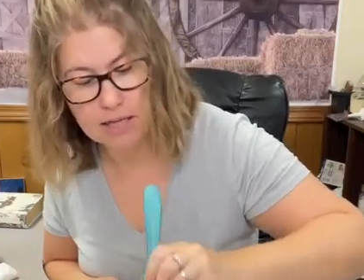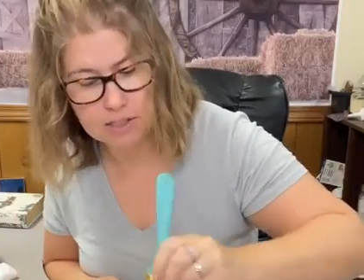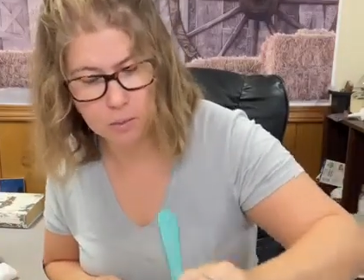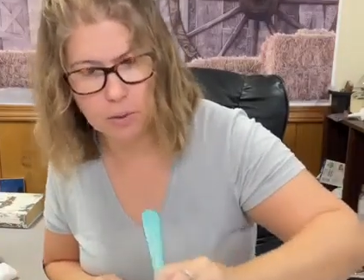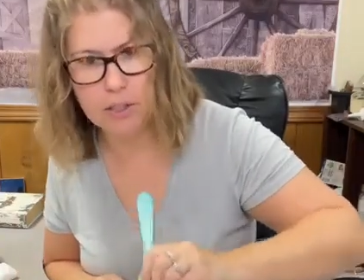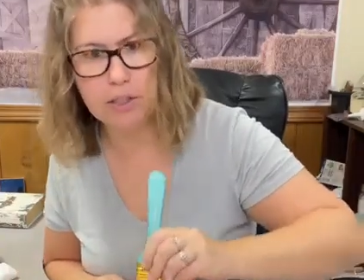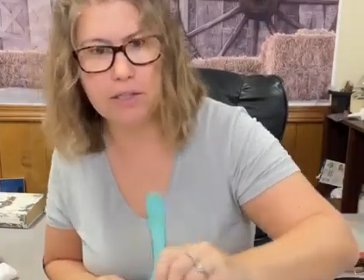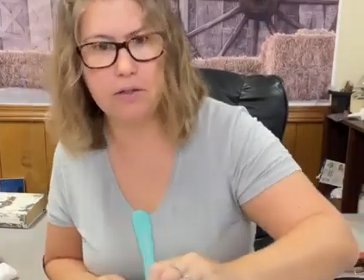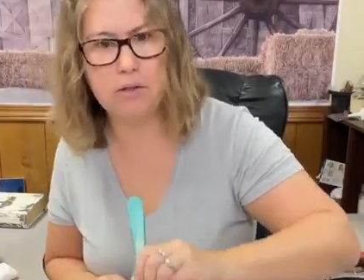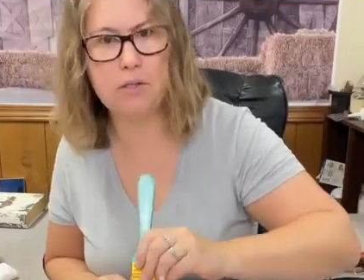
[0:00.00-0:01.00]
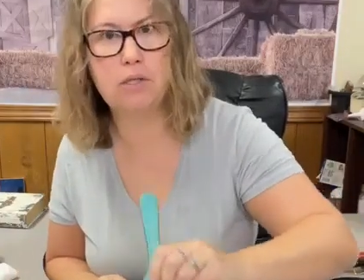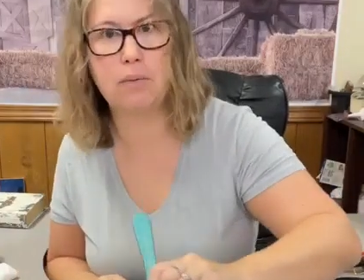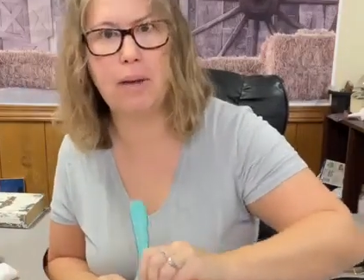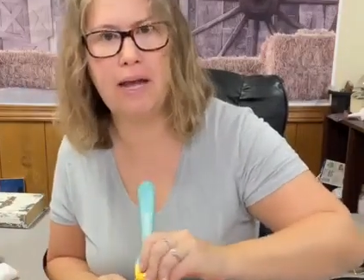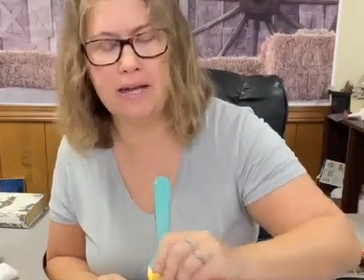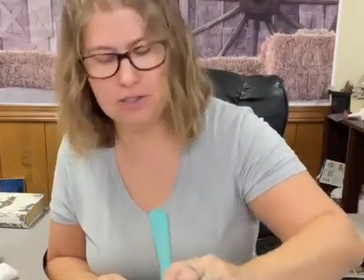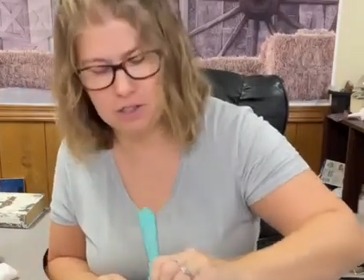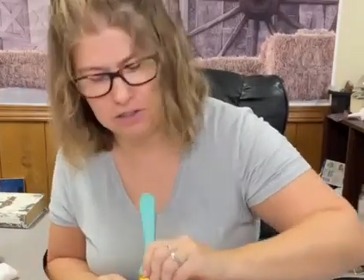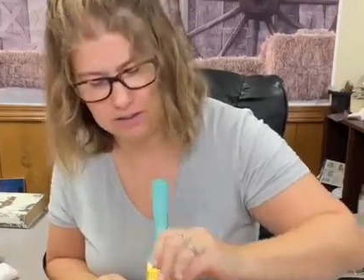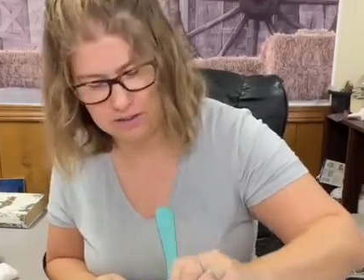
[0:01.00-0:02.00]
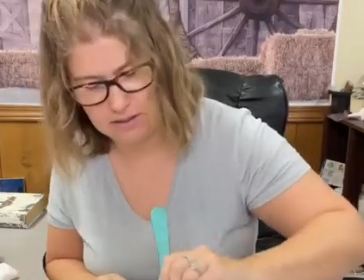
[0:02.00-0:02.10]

That's really close to a match.